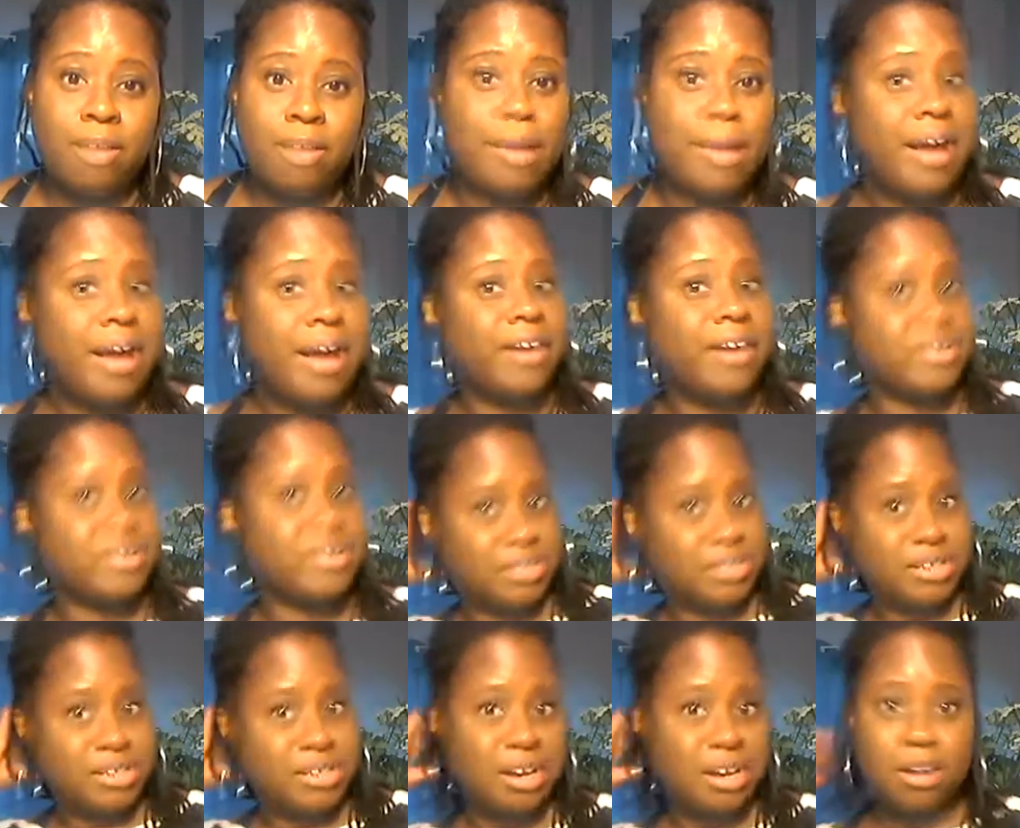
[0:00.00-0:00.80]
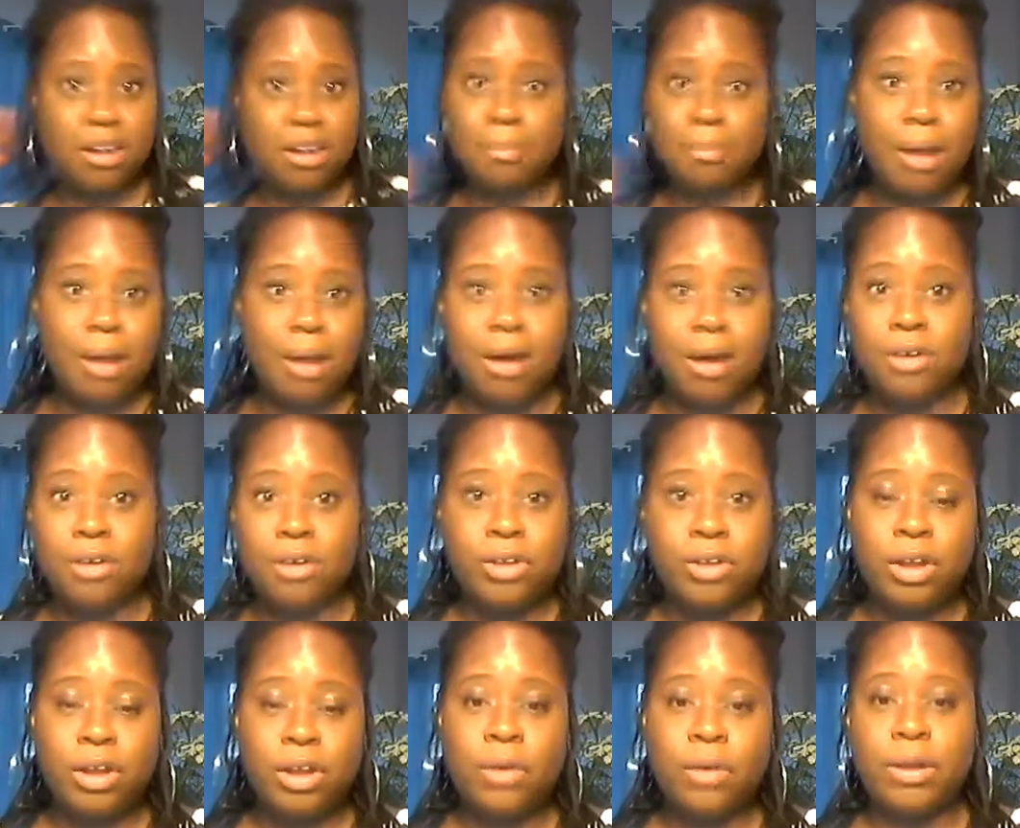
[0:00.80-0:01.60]
My hair isn't done up all,
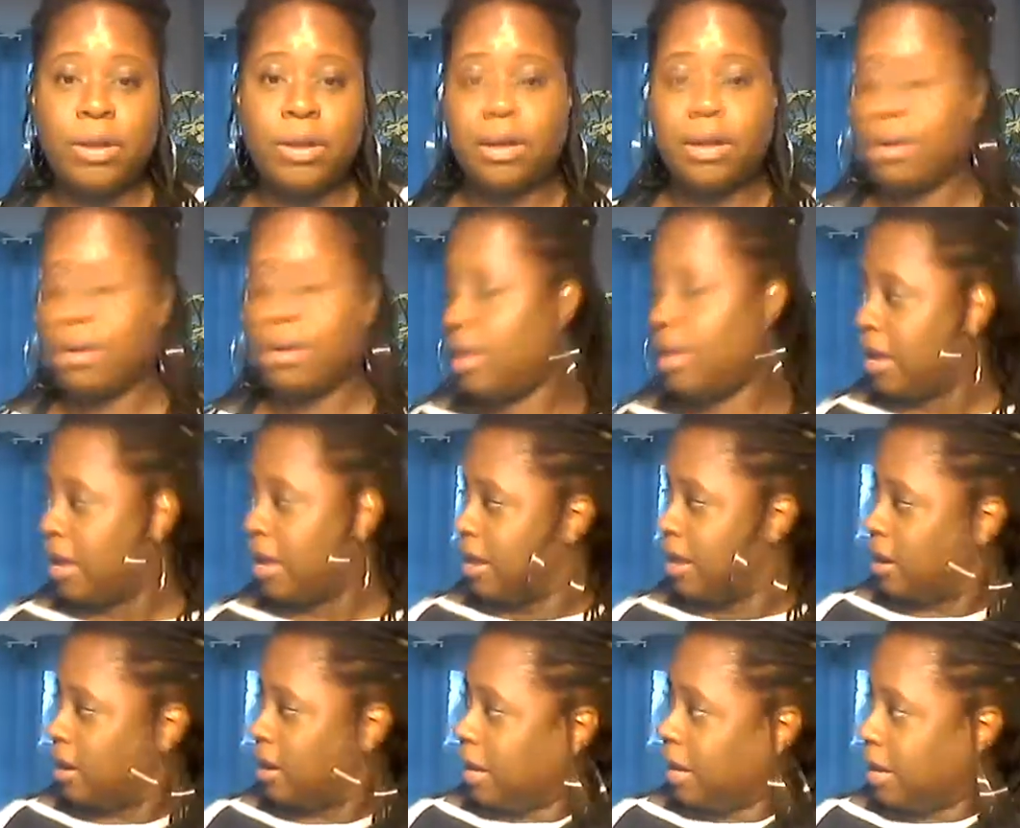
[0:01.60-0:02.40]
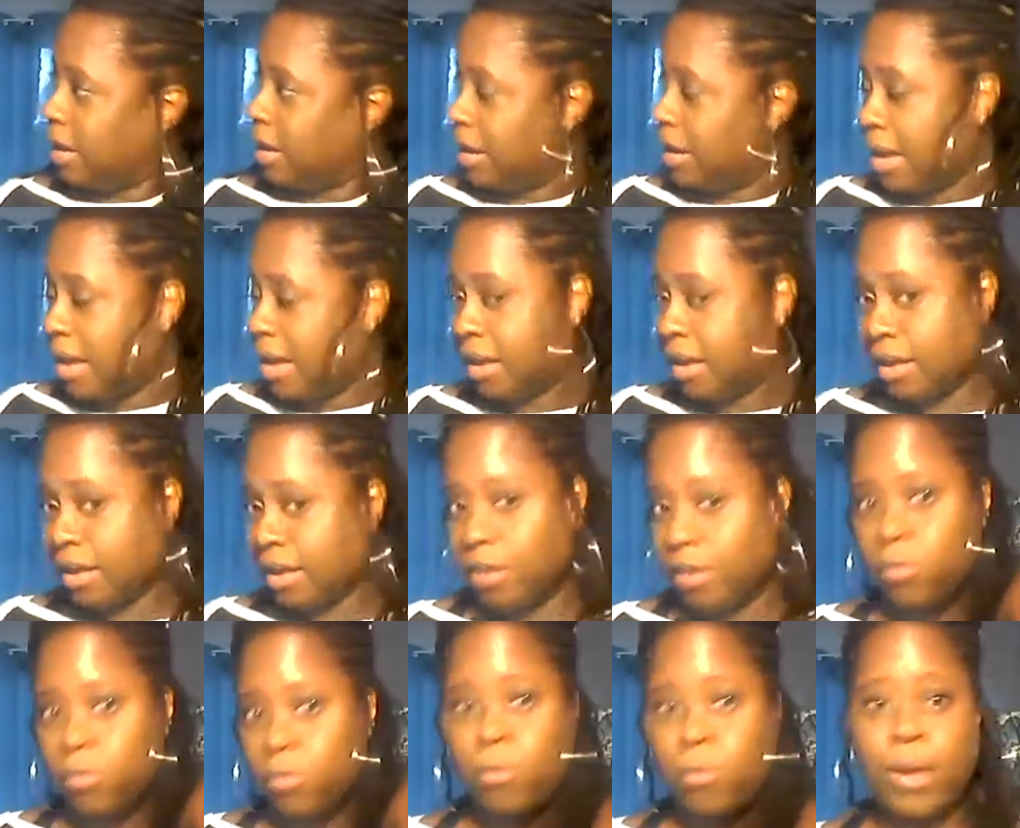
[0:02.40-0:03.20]
in an
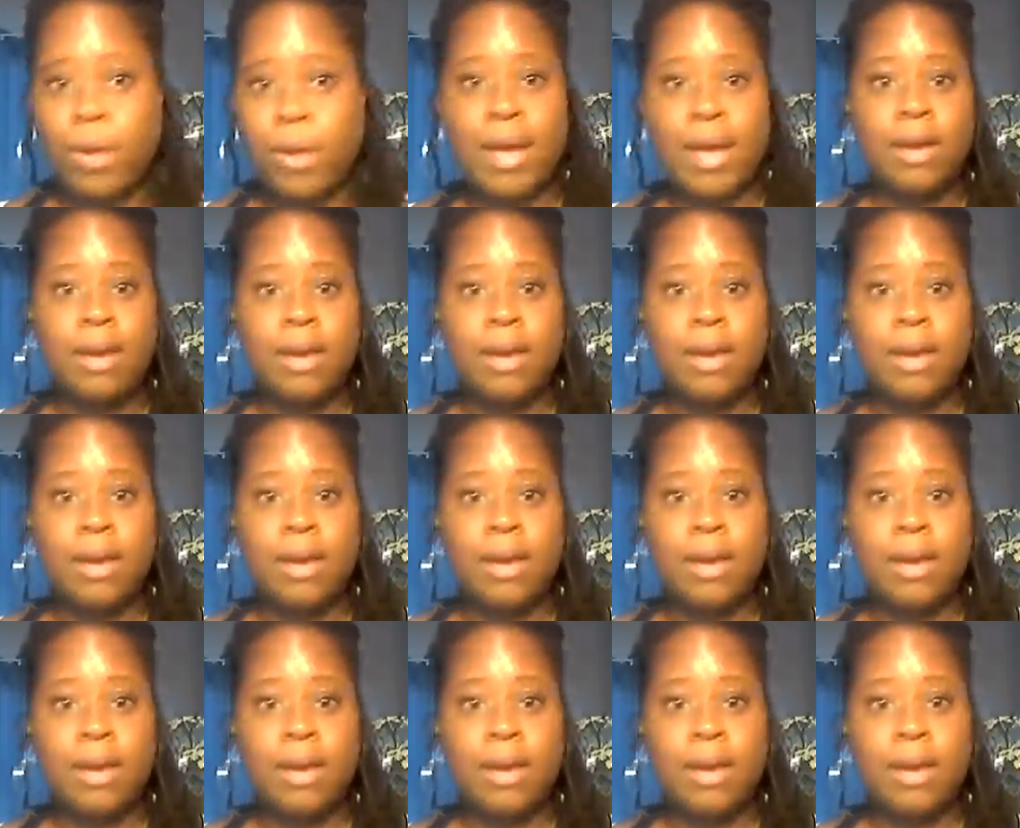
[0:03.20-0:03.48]
elegant way.